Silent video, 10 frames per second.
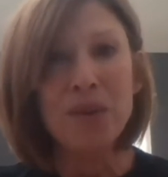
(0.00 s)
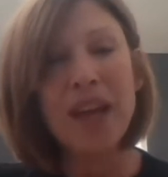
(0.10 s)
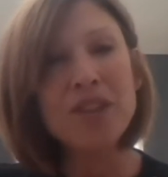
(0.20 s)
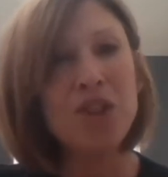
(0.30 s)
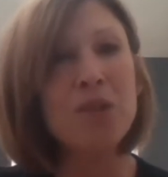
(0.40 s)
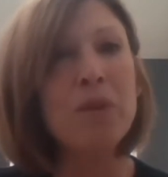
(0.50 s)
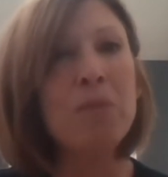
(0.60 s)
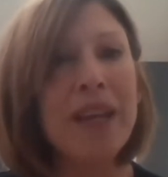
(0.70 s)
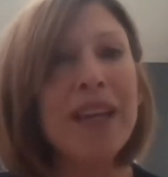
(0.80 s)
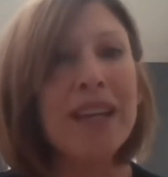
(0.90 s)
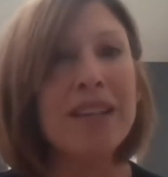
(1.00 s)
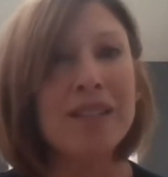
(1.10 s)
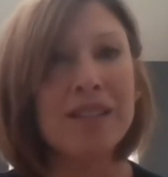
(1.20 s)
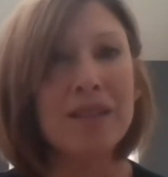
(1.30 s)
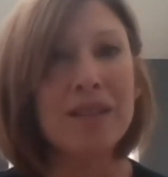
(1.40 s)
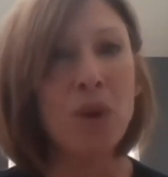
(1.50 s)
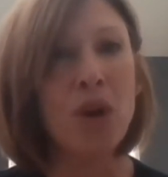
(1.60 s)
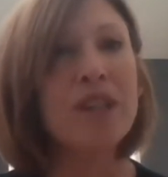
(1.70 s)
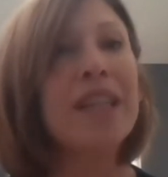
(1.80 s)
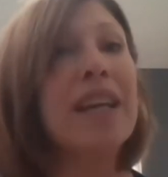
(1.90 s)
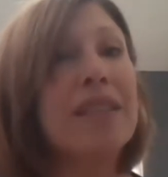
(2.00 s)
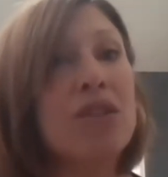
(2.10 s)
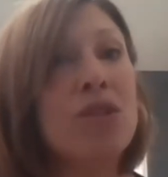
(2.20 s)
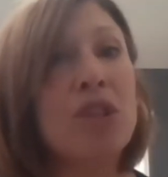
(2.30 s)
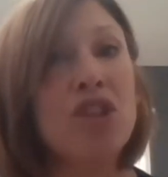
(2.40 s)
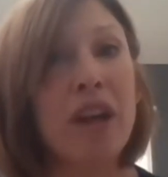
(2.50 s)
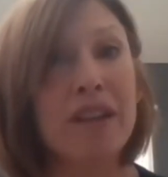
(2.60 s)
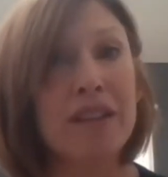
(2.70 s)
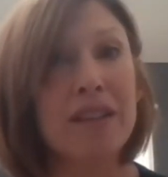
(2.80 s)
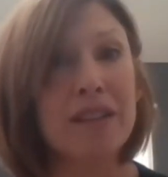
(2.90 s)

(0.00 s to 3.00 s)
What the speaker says: as human beings, we're all connected to each other.